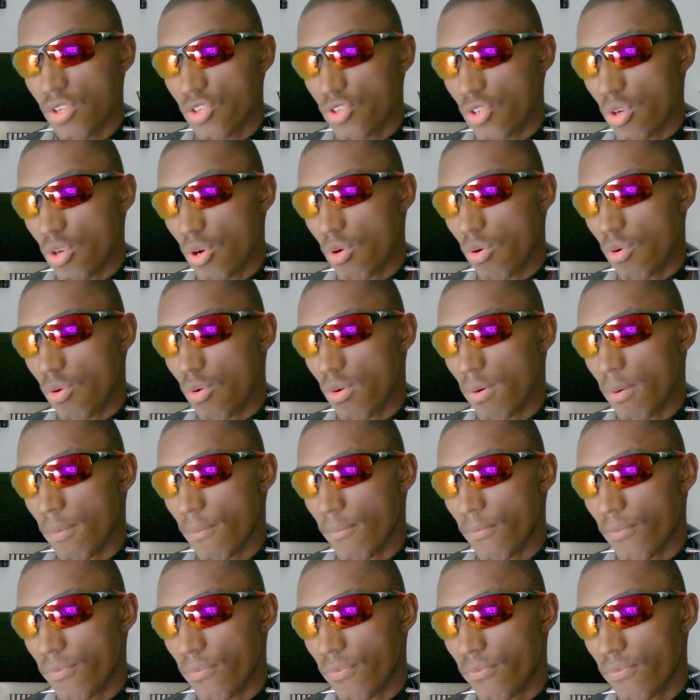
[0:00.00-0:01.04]
So
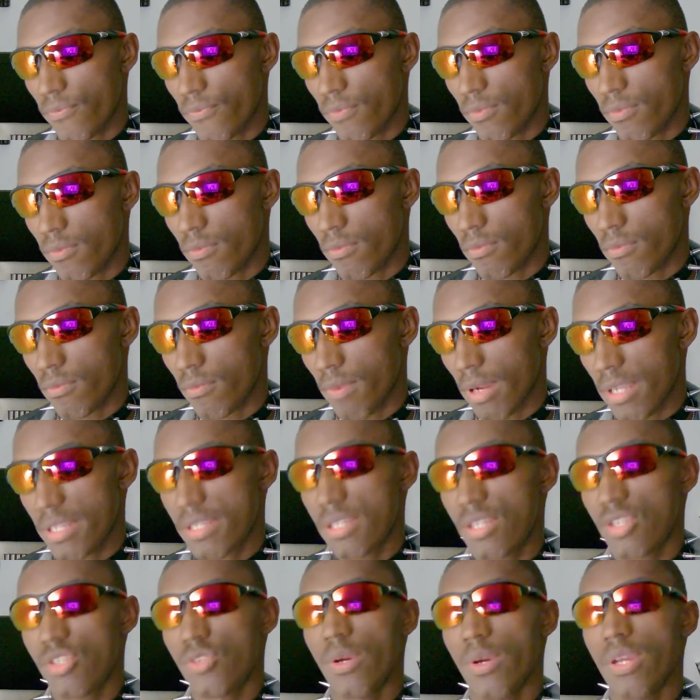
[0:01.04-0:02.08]
my
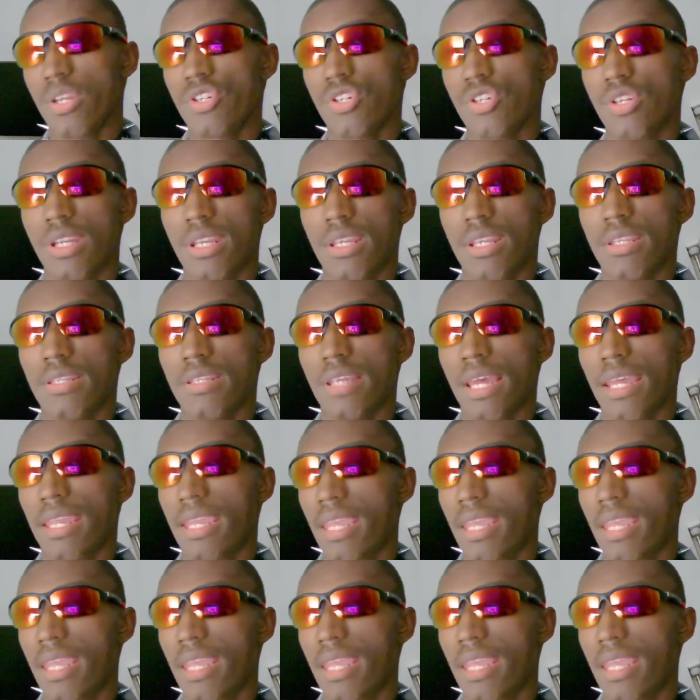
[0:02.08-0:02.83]
situation is